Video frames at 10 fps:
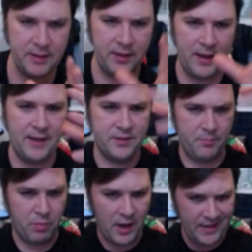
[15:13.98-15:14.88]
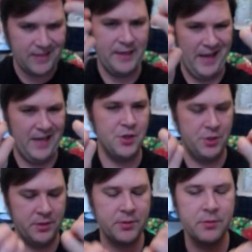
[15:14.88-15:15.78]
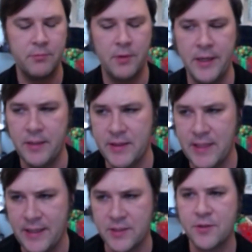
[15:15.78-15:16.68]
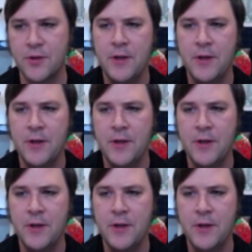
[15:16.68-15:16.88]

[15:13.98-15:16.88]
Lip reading: as a binding agent, right? I mean, that's...